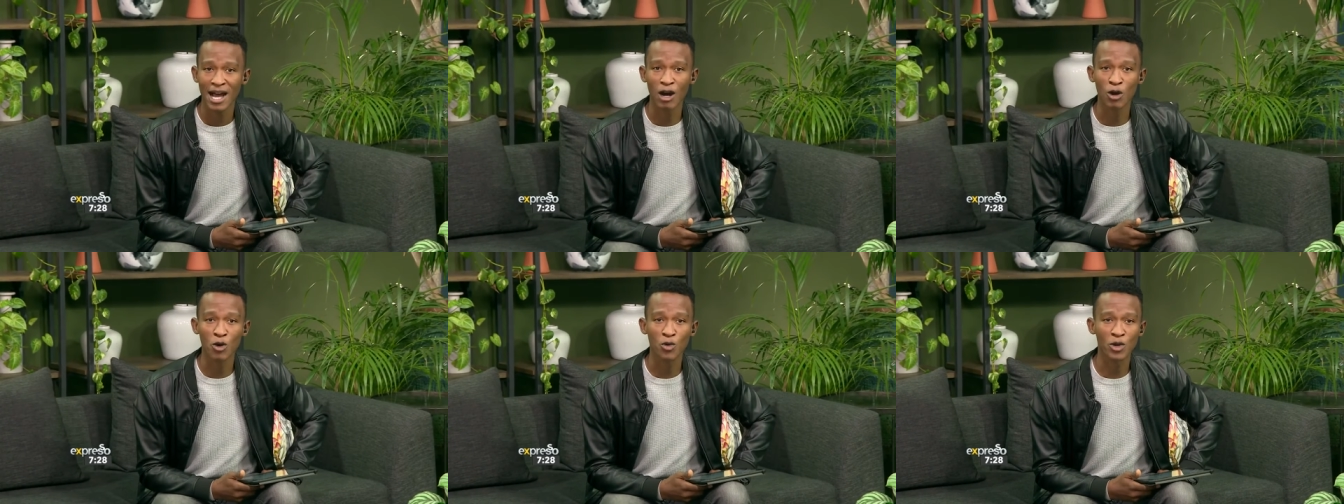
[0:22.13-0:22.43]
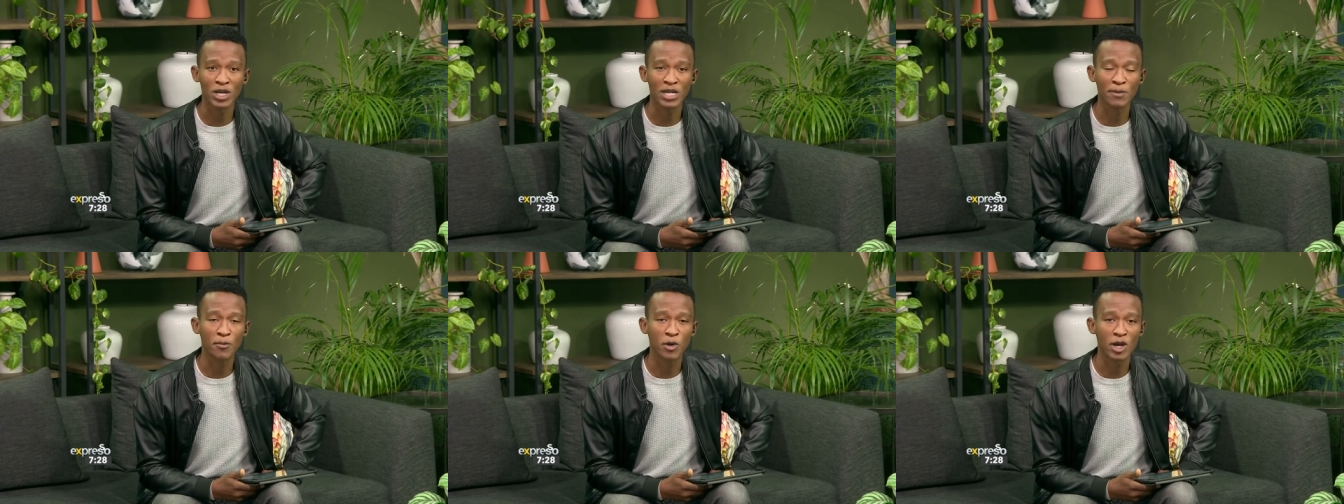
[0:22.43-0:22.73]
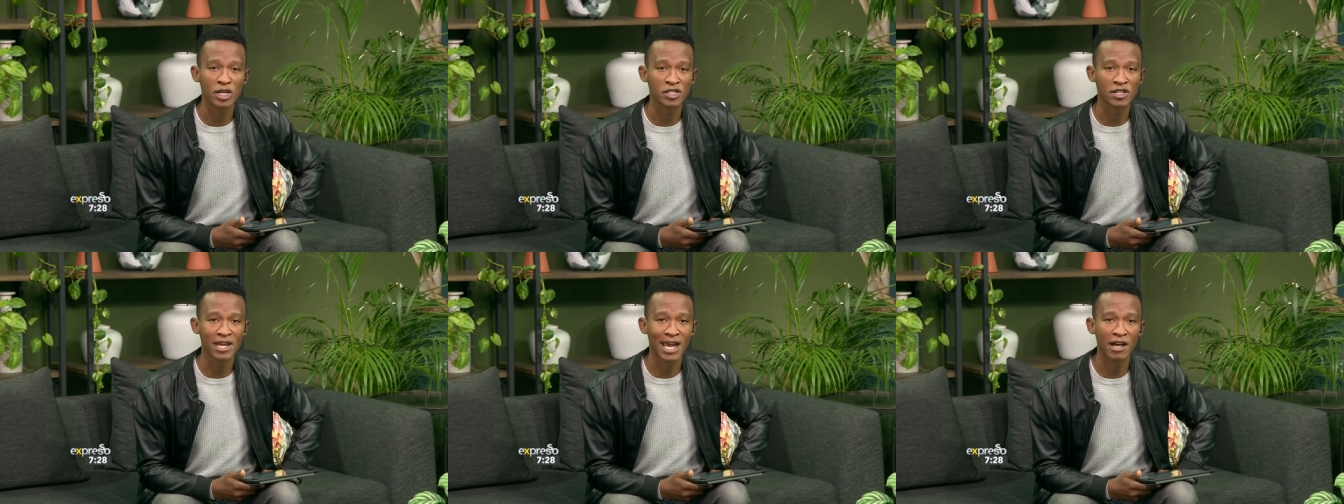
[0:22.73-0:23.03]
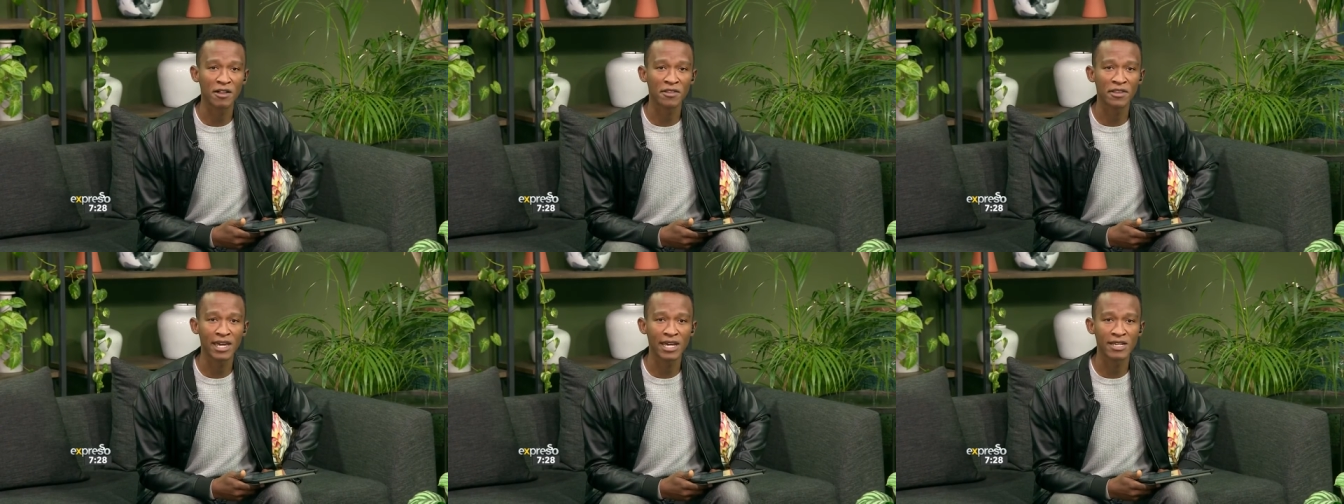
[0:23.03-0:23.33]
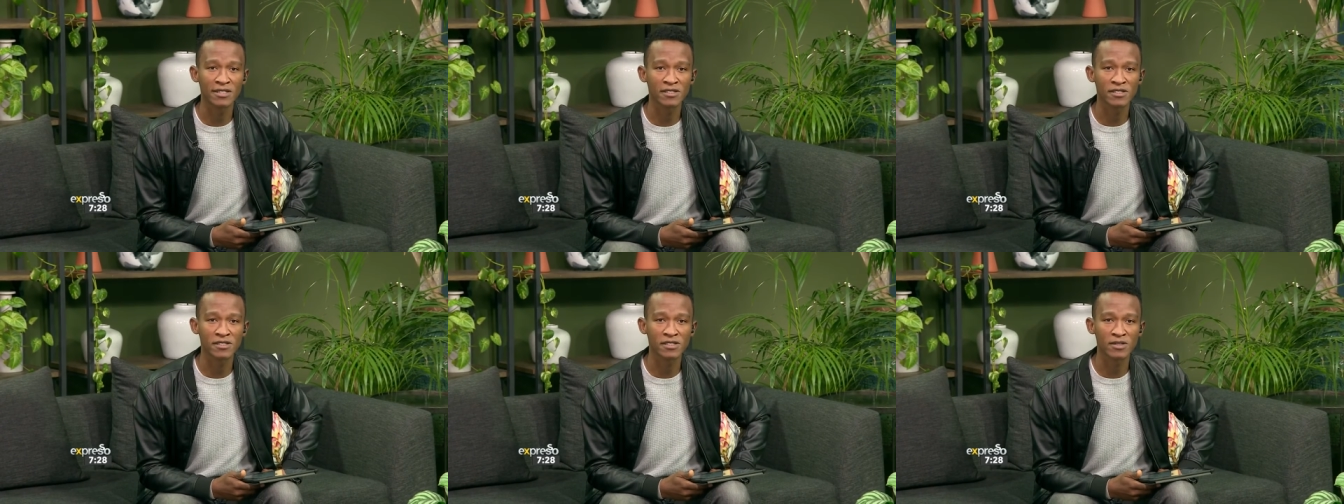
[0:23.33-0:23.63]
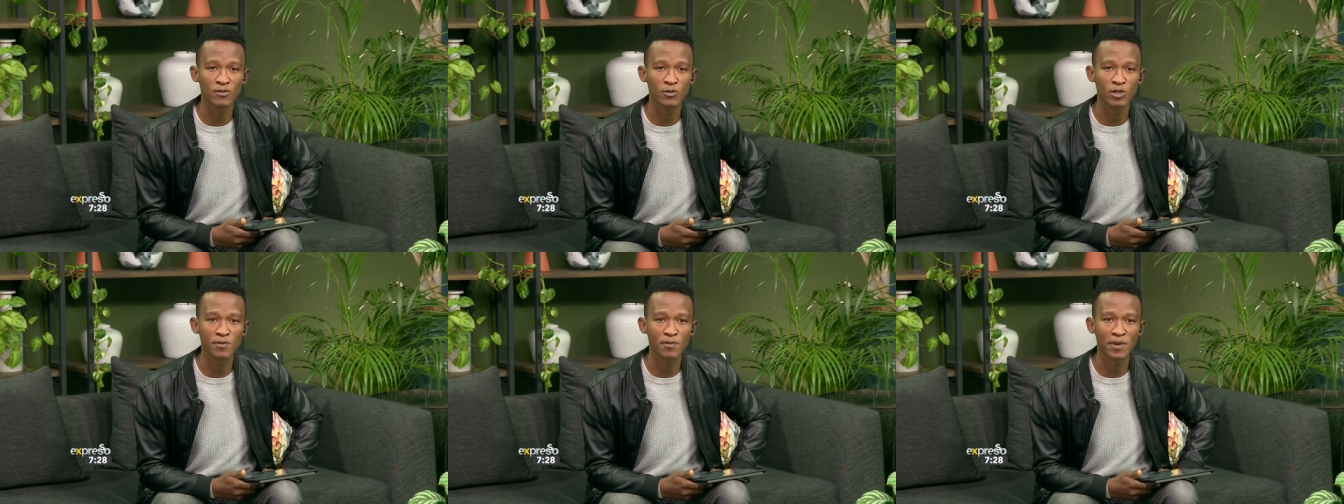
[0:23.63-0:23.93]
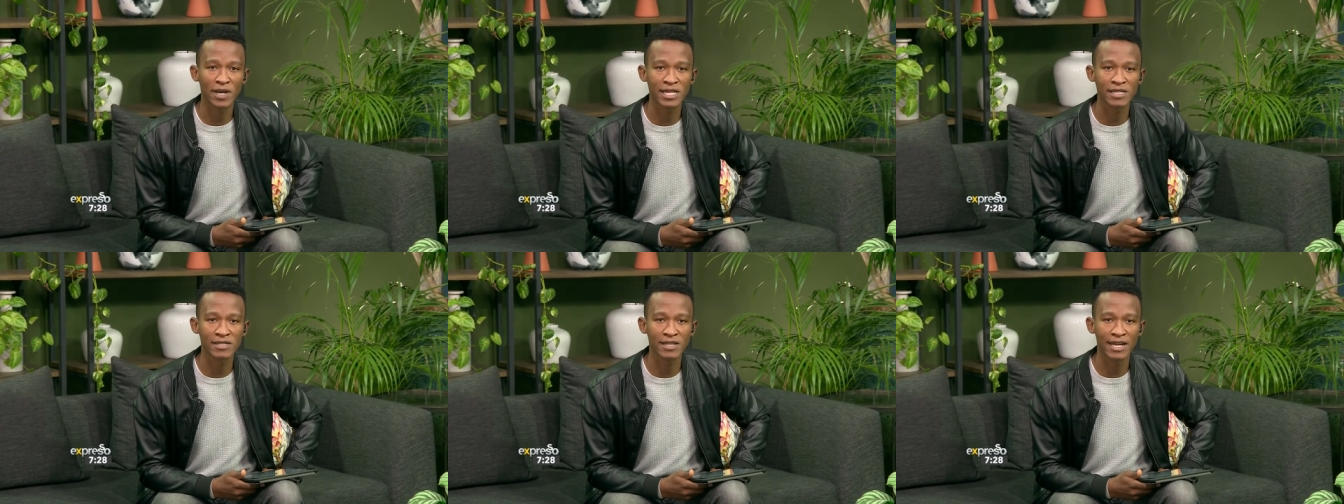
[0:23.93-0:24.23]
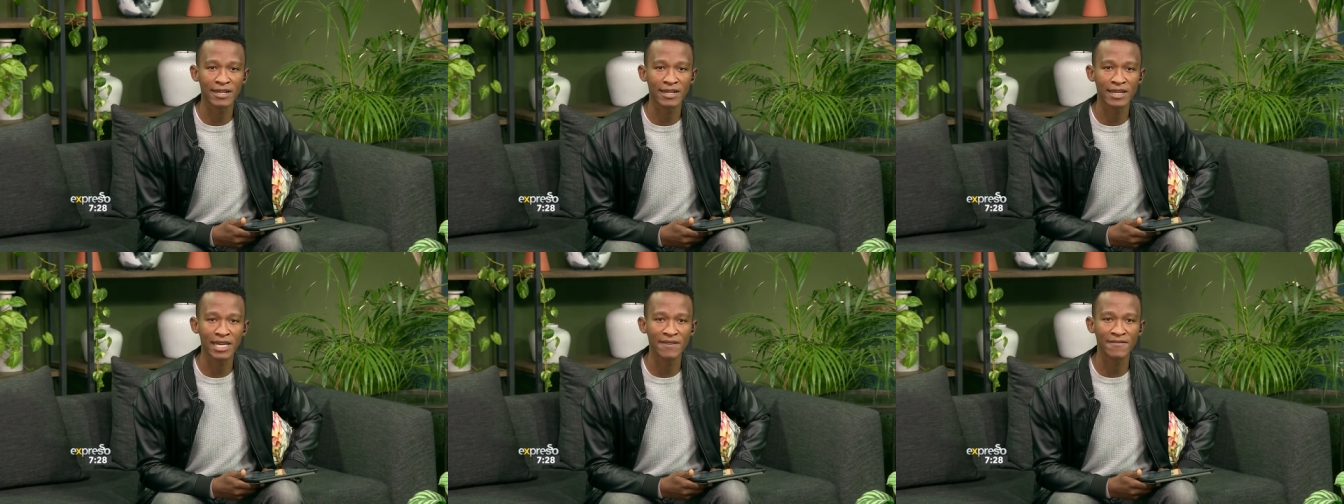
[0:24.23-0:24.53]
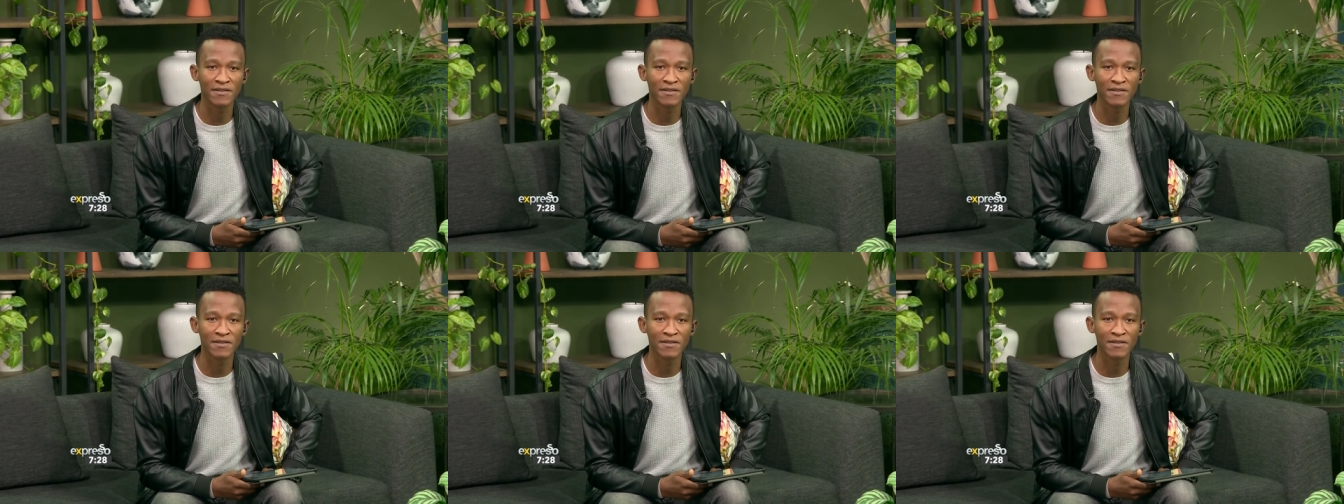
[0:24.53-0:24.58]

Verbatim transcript: our already pressured healthcare system was placed under